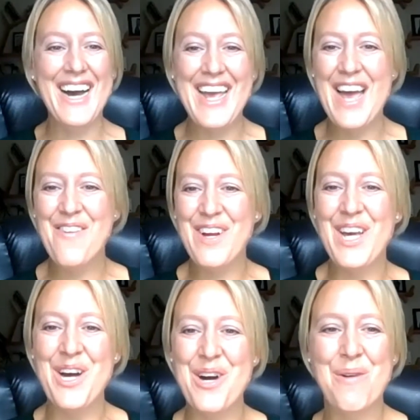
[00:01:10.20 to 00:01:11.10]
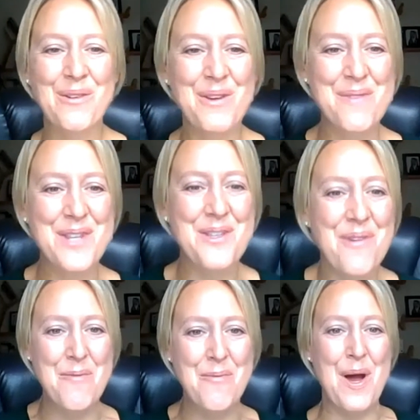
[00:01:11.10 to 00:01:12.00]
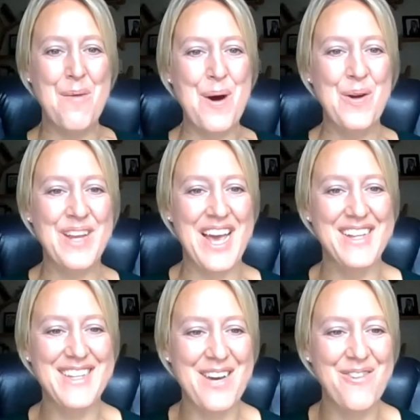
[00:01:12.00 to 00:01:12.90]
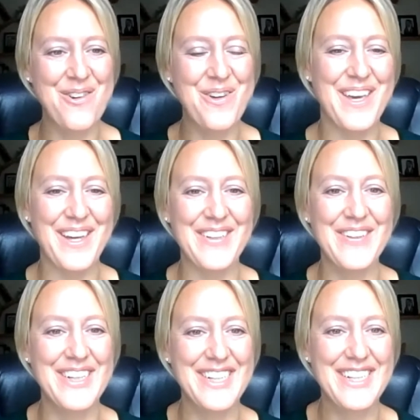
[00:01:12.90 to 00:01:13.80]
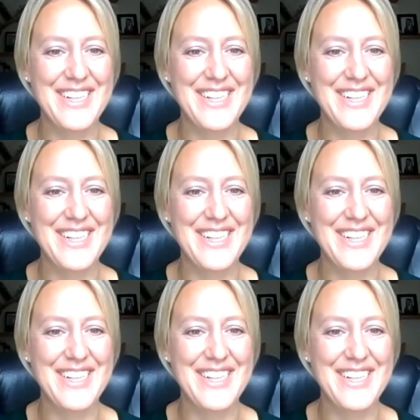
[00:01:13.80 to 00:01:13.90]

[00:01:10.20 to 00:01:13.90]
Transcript: Hi, Erika. Welcome to the Rhona Morrell podcast. How are you?